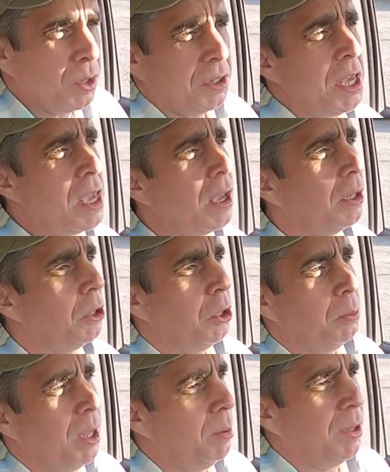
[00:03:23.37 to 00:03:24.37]
was leaking a
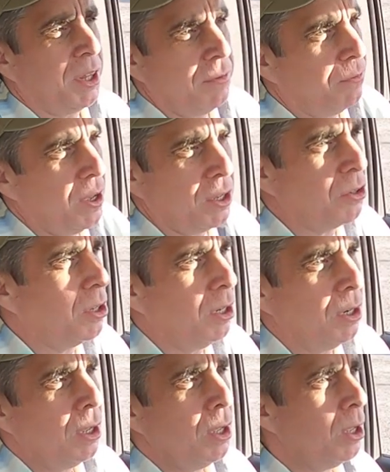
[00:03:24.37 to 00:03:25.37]
little bit, but they fixed
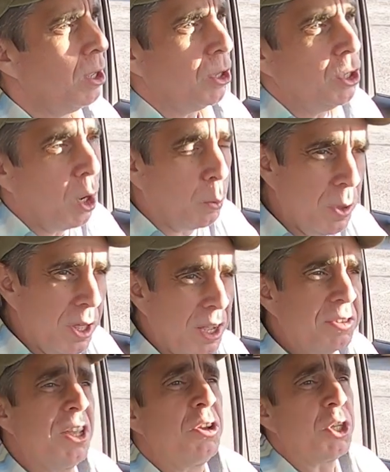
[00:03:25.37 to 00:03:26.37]
it. You know,
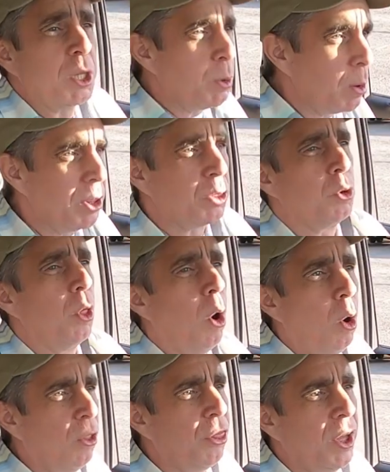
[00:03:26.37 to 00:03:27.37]
essentially, we went through the
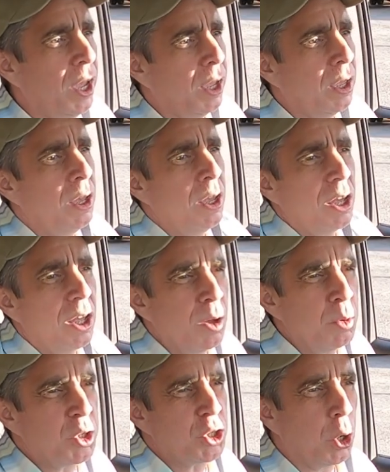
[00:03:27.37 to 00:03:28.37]
whole thing.
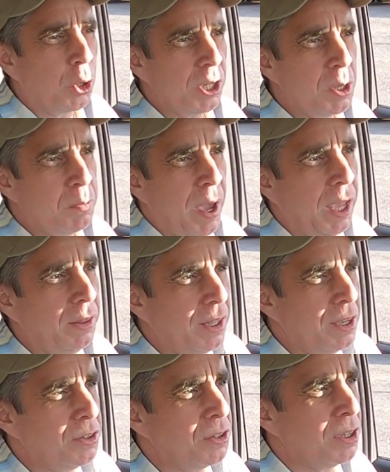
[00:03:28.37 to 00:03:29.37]
It was totally
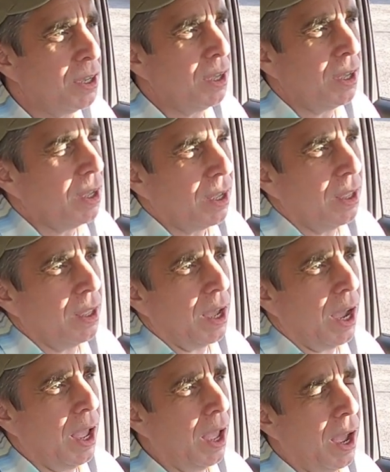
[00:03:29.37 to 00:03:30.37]
painless.
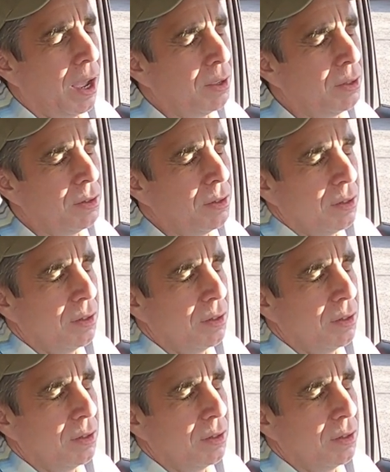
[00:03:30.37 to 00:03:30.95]
I, I